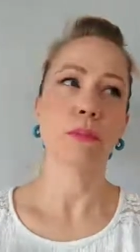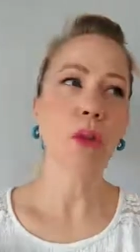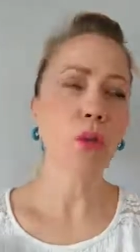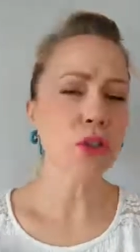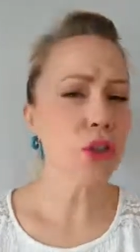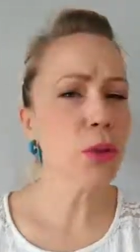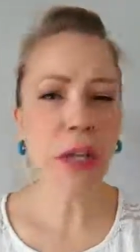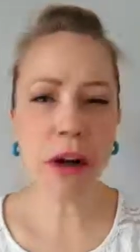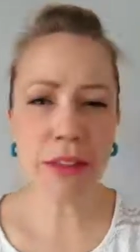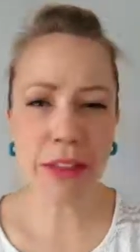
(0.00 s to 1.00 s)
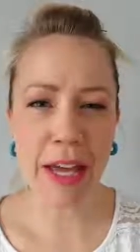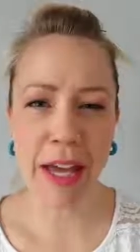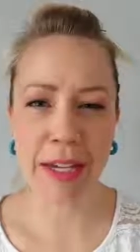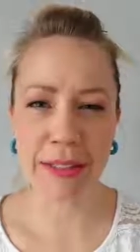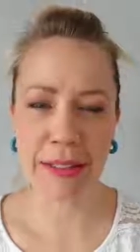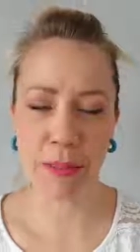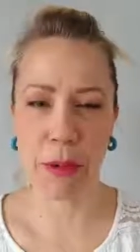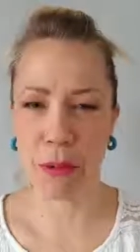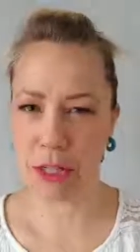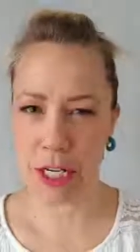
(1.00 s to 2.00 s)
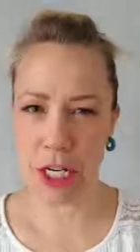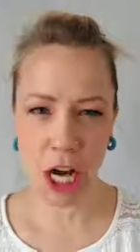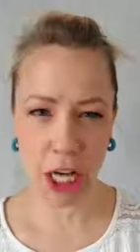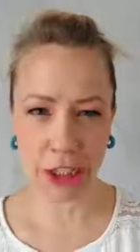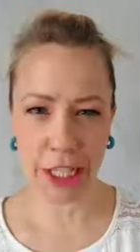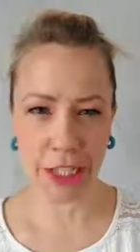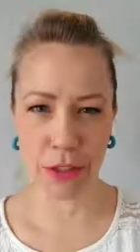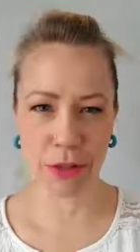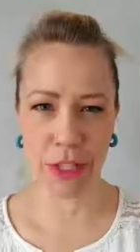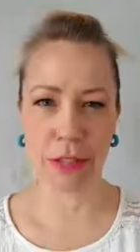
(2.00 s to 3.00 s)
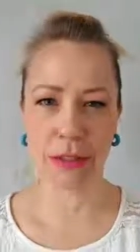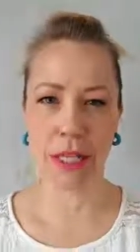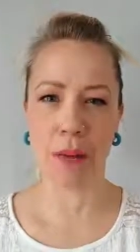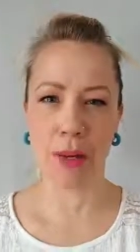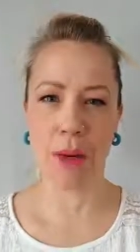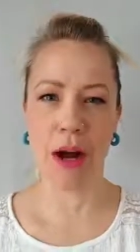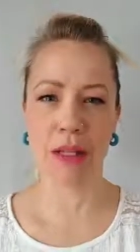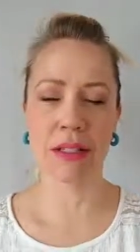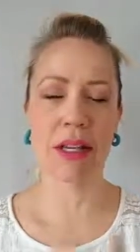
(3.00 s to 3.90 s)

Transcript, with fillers: we're doing all the things, but we're not getting the results that we want.